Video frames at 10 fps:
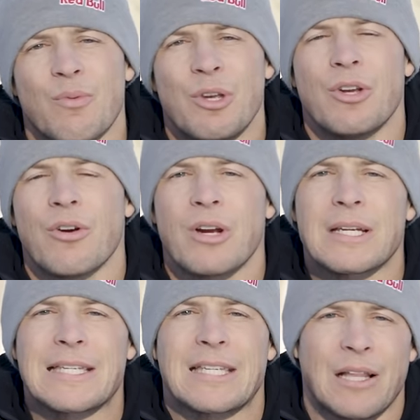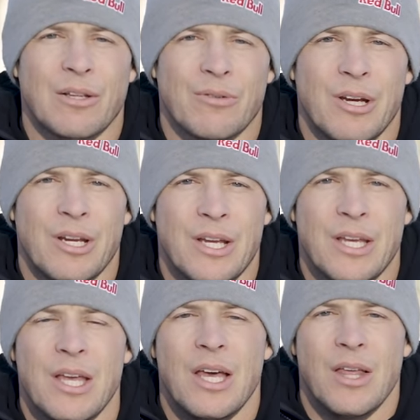when you're accelerating,
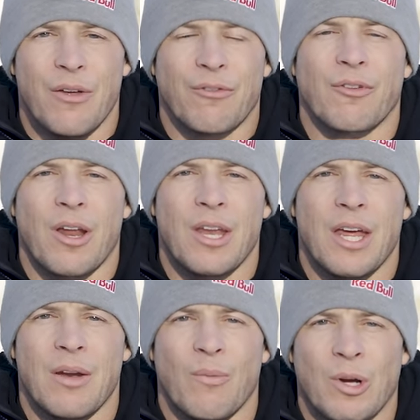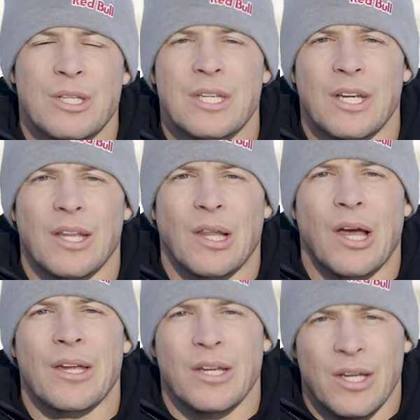the front end wants to get
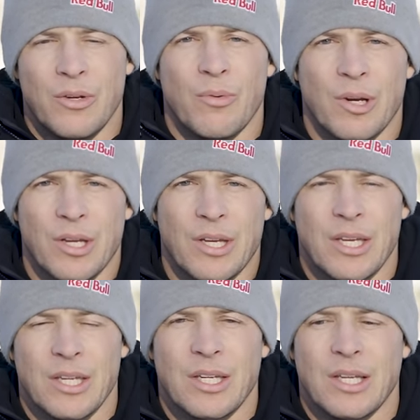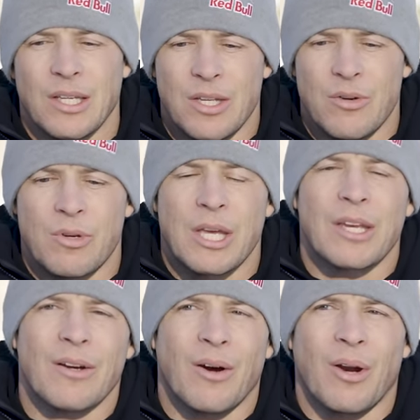light and you want to get, you get
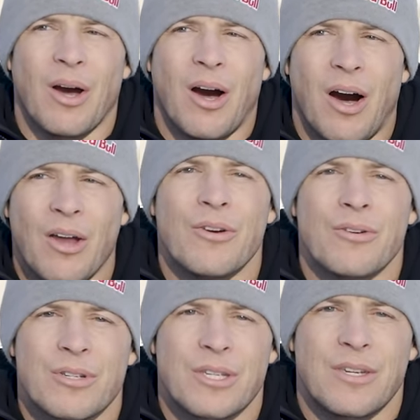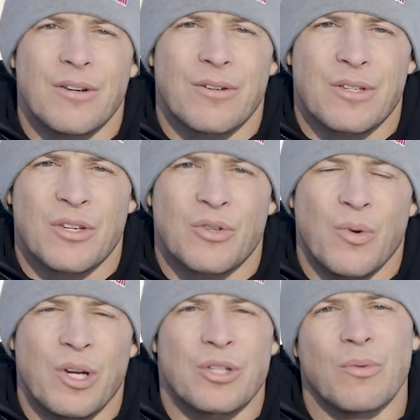an understeer
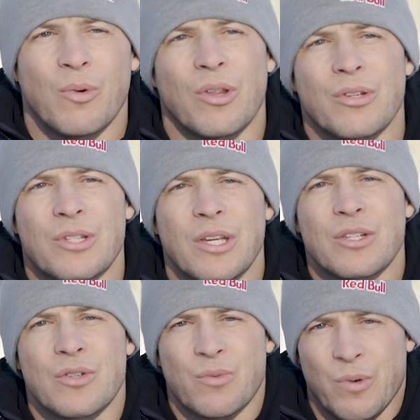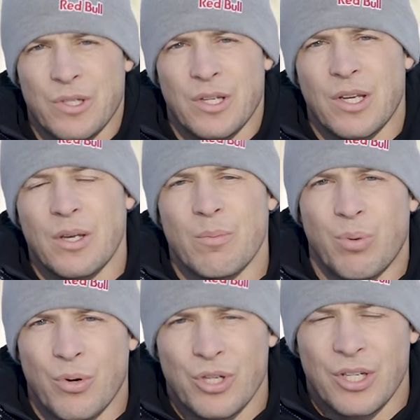situation where the sled just wants to keep
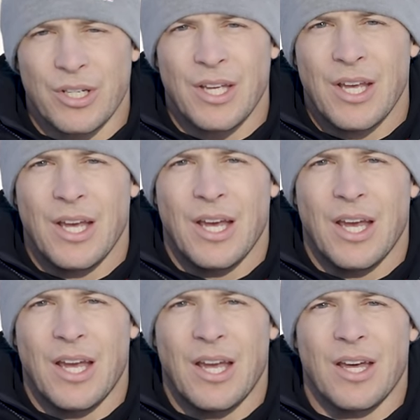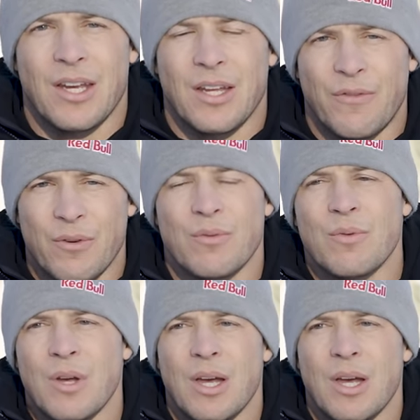pushing. And if you